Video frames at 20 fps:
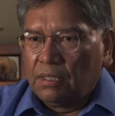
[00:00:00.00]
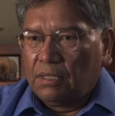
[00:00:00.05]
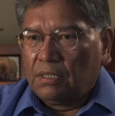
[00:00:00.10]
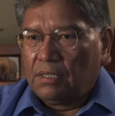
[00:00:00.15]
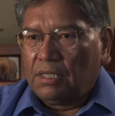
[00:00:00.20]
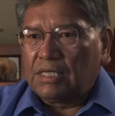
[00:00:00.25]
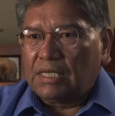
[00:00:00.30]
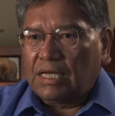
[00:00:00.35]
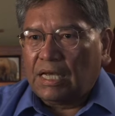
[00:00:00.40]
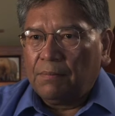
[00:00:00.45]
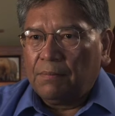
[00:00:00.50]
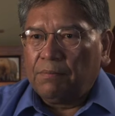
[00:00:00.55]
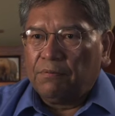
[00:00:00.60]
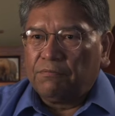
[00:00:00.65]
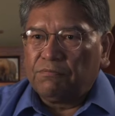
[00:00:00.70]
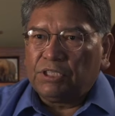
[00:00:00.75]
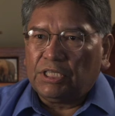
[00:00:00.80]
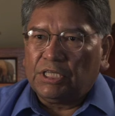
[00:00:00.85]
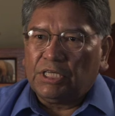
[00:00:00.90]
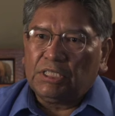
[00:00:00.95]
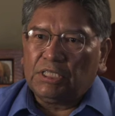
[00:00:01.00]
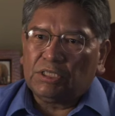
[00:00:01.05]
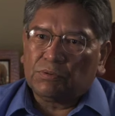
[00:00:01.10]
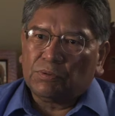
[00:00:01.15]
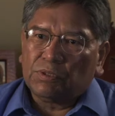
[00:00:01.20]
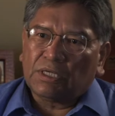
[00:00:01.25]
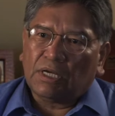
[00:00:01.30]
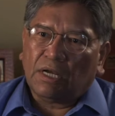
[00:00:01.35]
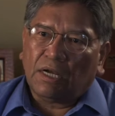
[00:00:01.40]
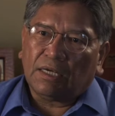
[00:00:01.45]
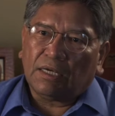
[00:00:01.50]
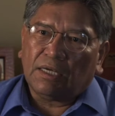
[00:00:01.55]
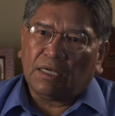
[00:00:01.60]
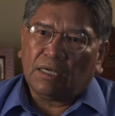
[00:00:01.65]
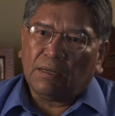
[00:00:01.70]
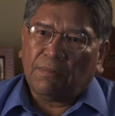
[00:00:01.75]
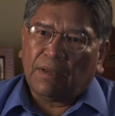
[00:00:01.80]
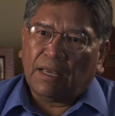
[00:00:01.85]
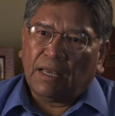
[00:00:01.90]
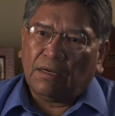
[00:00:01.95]
The type of change we're talking
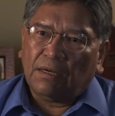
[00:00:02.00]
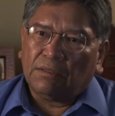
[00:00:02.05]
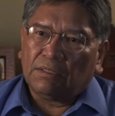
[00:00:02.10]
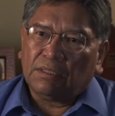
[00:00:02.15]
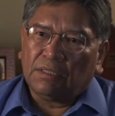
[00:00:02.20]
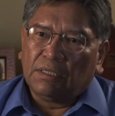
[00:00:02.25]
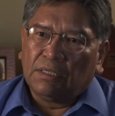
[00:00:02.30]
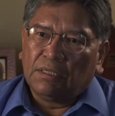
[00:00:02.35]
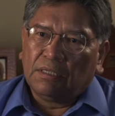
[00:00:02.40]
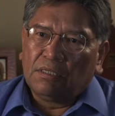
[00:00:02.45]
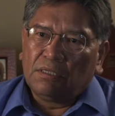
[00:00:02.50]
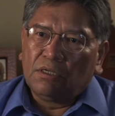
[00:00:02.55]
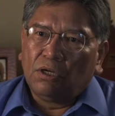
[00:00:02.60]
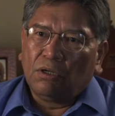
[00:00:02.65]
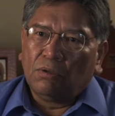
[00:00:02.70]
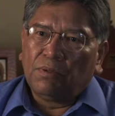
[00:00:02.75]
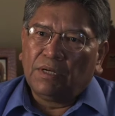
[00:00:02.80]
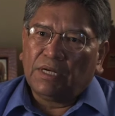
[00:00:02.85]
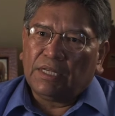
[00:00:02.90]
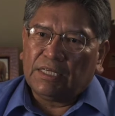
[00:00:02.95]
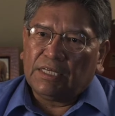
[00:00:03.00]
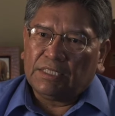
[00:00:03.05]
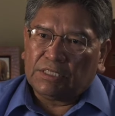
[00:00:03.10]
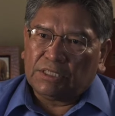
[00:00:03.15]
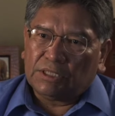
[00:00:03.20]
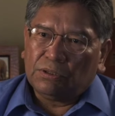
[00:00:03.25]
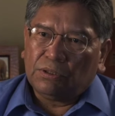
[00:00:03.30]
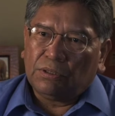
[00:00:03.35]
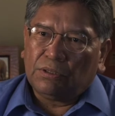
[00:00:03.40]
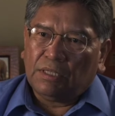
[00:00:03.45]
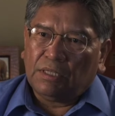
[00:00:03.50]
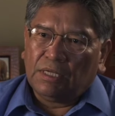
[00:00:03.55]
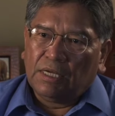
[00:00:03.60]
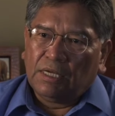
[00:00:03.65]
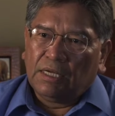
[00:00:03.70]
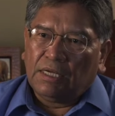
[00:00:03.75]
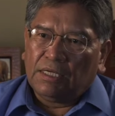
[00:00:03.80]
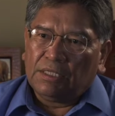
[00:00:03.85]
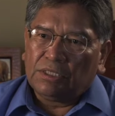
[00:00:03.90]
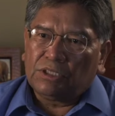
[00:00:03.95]
about, nobody is
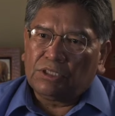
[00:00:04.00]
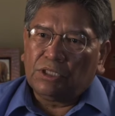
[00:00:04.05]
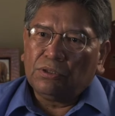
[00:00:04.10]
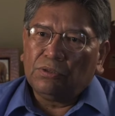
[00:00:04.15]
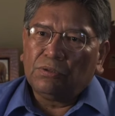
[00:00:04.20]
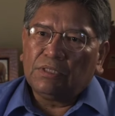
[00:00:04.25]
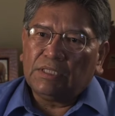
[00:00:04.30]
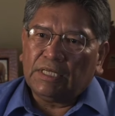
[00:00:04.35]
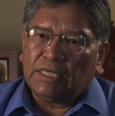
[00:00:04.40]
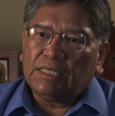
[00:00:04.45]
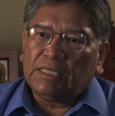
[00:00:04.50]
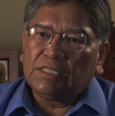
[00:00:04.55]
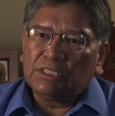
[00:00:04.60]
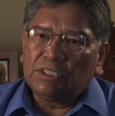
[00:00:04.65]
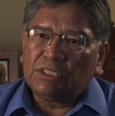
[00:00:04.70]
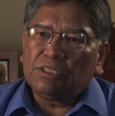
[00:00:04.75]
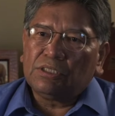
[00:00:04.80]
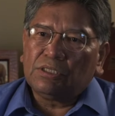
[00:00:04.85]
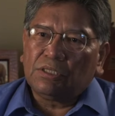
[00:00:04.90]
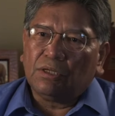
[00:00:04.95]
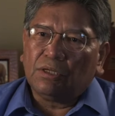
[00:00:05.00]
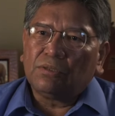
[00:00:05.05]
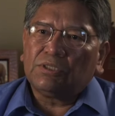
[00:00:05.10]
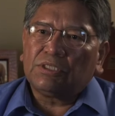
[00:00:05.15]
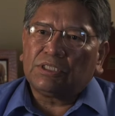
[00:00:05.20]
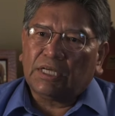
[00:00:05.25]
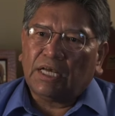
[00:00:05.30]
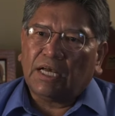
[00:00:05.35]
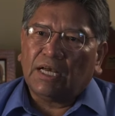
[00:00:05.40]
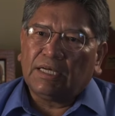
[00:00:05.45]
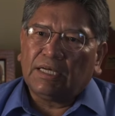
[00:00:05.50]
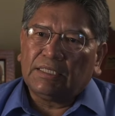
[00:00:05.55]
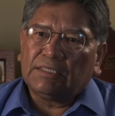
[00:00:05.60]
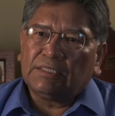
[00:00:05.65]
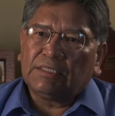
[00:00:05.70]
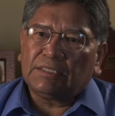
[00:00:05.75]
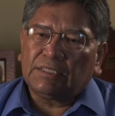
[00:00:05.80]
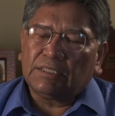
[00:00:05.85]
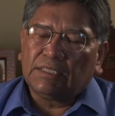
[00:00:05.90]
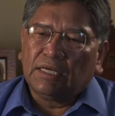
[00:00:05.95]
tuned into those
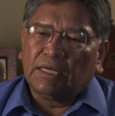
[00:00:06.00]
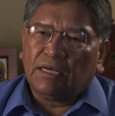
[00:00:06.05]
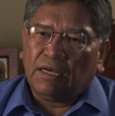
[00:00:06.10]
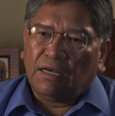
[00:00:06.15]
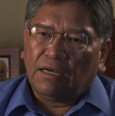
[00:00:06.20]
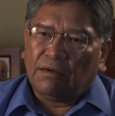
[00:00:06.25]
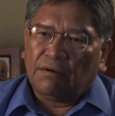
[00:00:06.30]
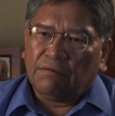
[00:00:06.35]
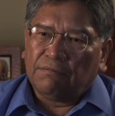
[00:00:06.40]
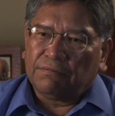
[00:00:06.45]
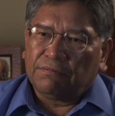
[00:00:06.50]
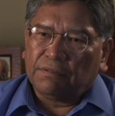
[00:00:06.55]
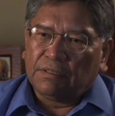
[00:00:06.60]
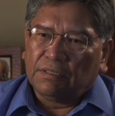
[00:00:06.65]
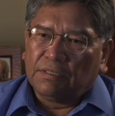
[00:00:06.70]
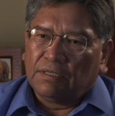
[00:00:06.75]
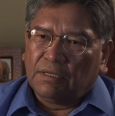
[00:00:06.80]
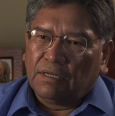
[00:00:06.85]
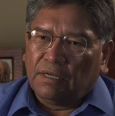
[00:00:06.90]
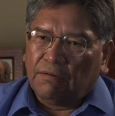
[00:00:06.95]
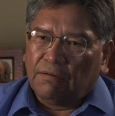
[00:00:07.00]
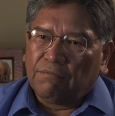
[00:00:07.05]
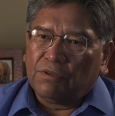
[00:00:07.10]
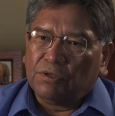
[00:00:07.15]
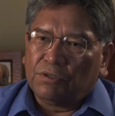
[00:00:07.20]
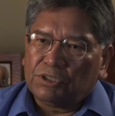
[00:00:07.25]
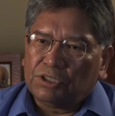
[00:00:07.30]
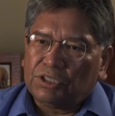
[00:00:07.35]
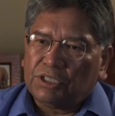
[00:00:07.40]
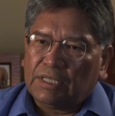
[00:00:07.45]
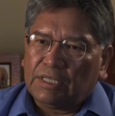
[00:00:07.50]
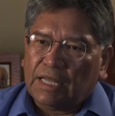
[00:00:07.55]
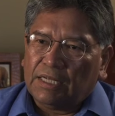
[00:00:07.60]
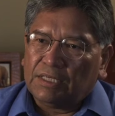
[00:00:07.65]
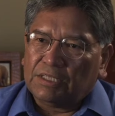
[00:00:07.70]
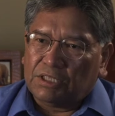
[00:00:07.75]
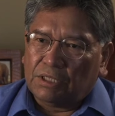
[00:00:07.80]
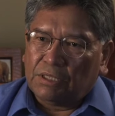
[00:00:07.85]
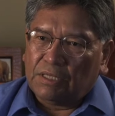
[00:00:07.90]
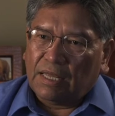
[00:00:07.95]
signs of those
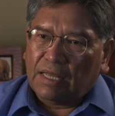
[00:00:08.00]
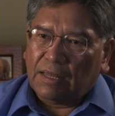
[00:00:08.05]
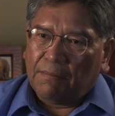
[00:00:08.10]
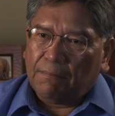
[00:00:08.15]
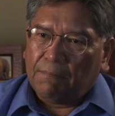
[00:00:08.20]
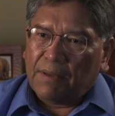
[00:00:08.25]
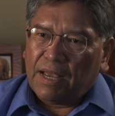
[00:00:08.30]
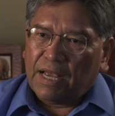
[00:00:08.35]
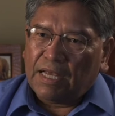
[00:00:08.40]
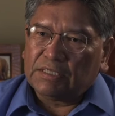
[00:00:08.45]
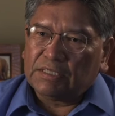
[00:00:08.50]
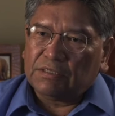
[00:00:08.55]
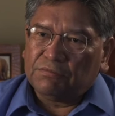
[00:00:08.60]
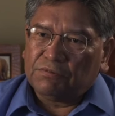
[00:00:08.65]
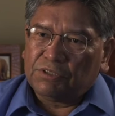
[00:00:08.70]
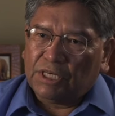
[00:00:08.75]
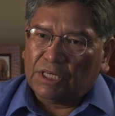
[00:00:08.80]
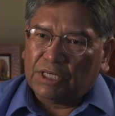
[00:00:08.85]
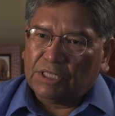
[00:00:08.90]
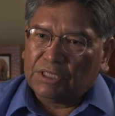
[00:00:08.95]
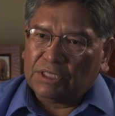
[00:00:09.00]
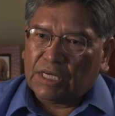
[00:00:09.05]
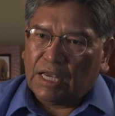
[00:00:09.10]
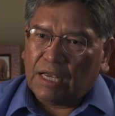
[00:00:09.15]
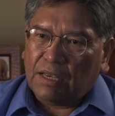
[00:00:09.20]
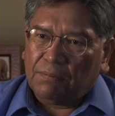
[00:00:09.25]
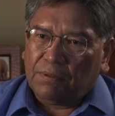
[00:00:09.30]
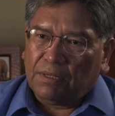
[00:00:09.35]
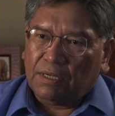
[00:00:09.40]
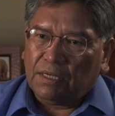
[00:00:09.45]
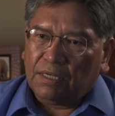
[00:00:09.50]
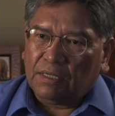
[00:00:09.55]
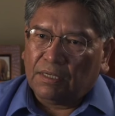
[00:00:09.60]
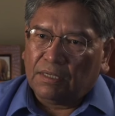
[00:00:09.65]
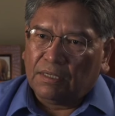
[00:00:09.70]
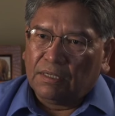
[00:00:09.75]
that massive change happening,